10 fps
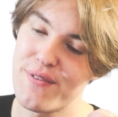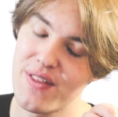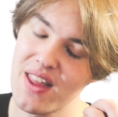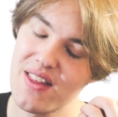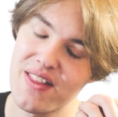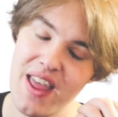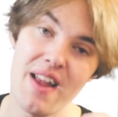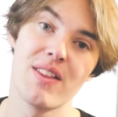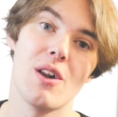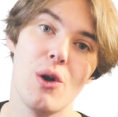if they're
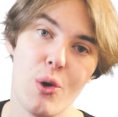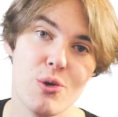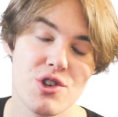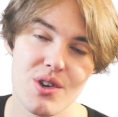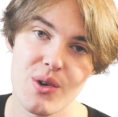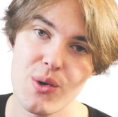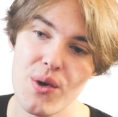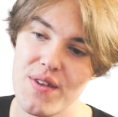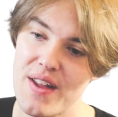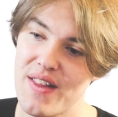that
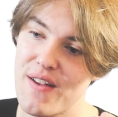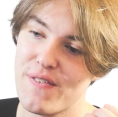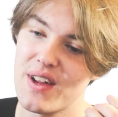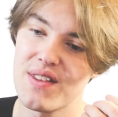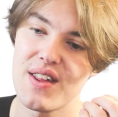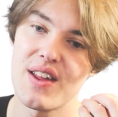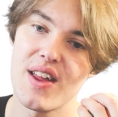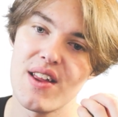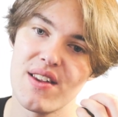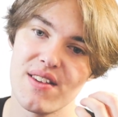delusional that they think
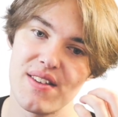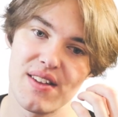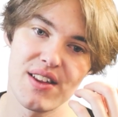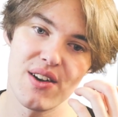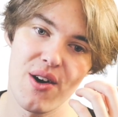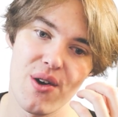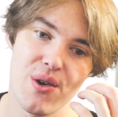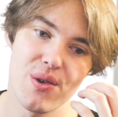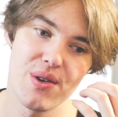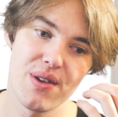that you
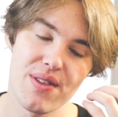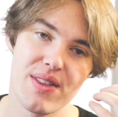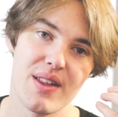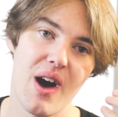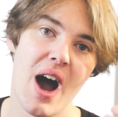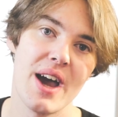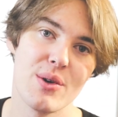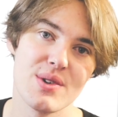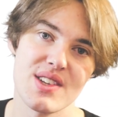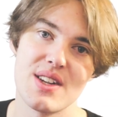know the
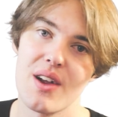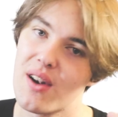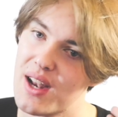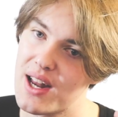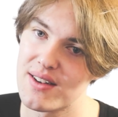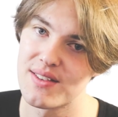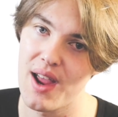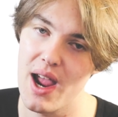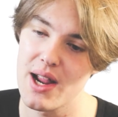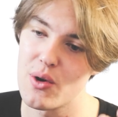idols are not allowed to
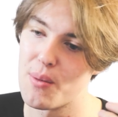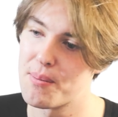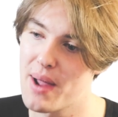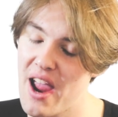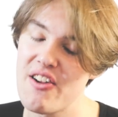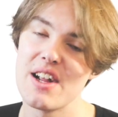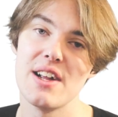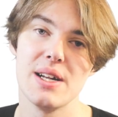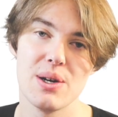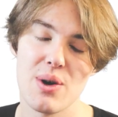date or
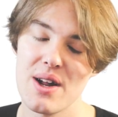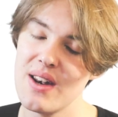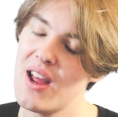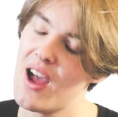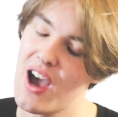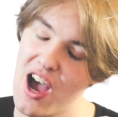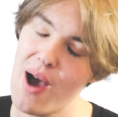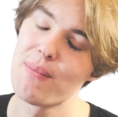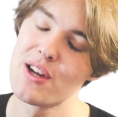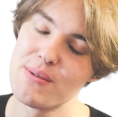marry anyone
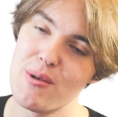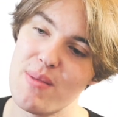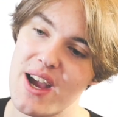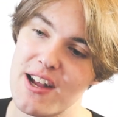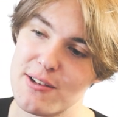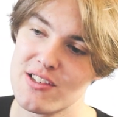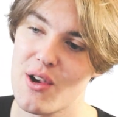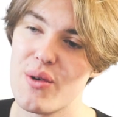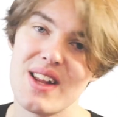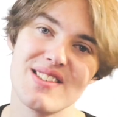I'm gonna be mad.
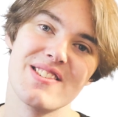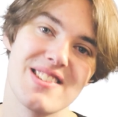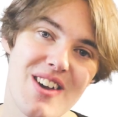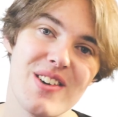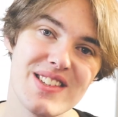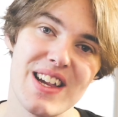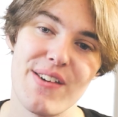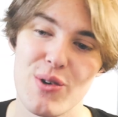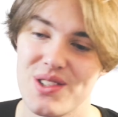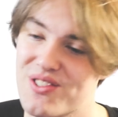So let's just go see
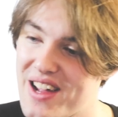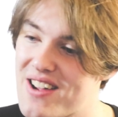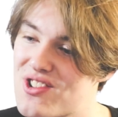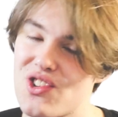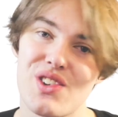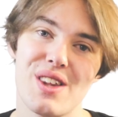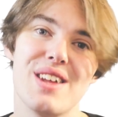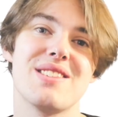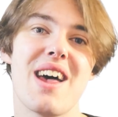everyone's reactions to this,